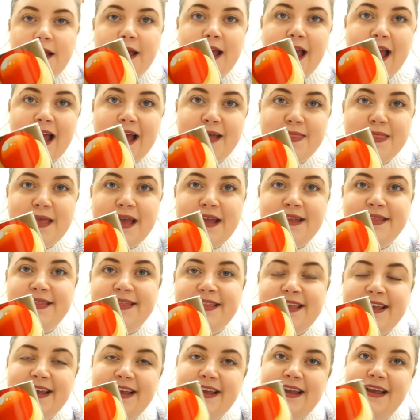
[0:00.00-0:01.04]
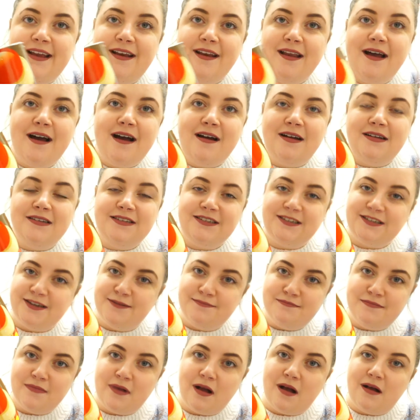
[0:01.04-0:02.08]
And then the last
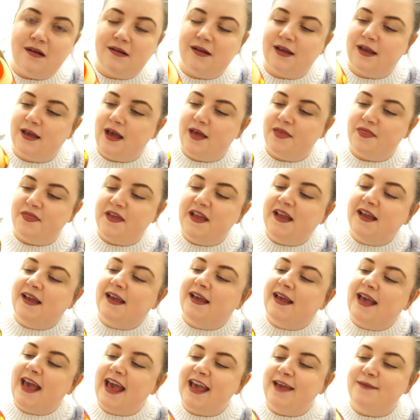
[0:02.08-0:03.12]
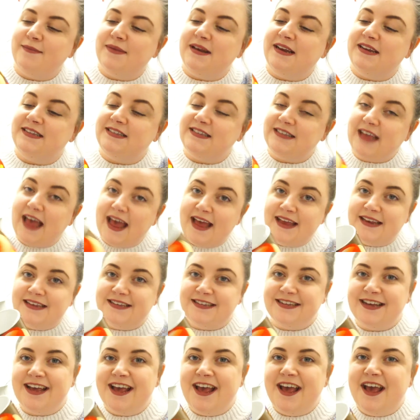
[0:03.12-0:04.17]
mug, I think, came in a
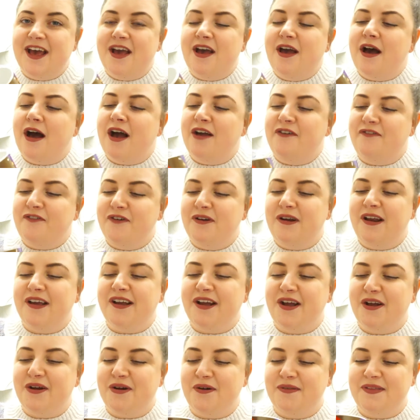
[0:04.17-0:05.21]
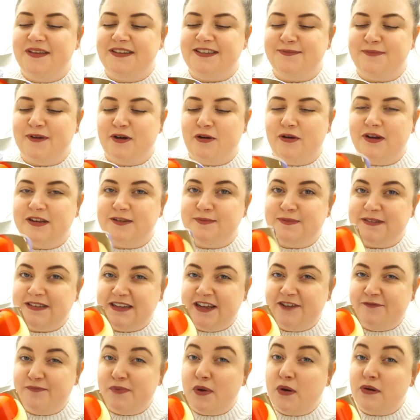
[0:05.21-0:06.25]
set. I feel like I got this in my Christmas
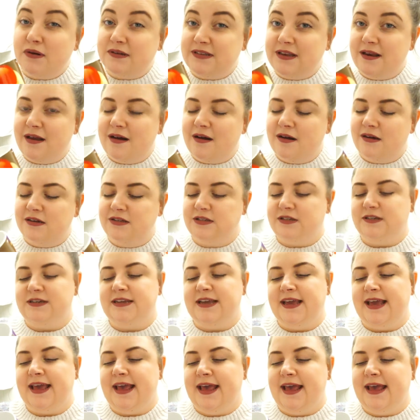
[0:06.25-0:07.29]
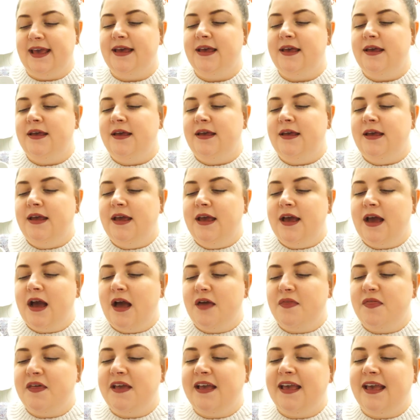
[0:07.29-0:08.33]
Eve box last year. I
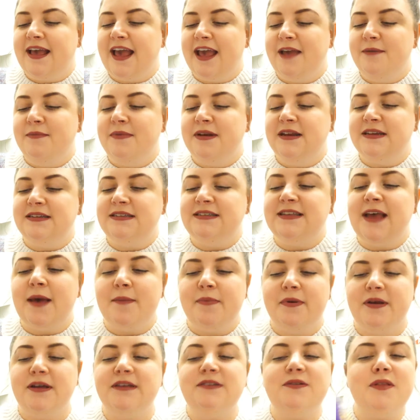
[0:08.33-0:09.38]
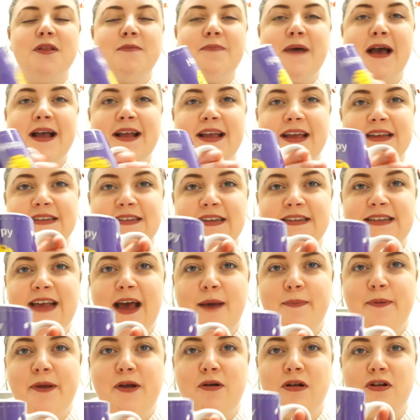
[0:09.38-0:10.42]
think it came in a set because on the back it says
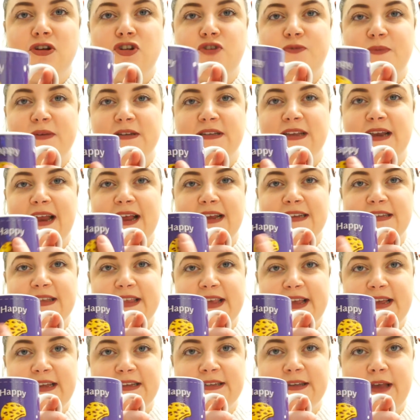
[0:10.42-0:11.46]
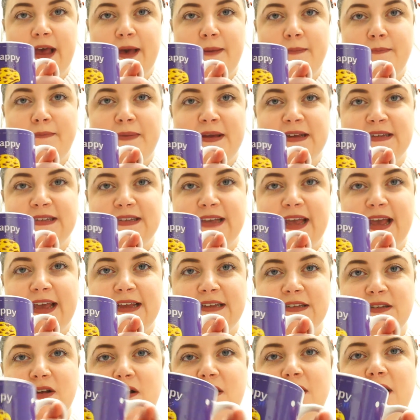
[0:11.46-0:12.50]
Happy Crunchmas and has these
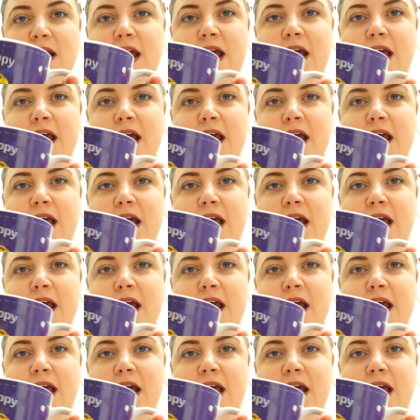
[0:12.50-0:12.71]
biscuits on.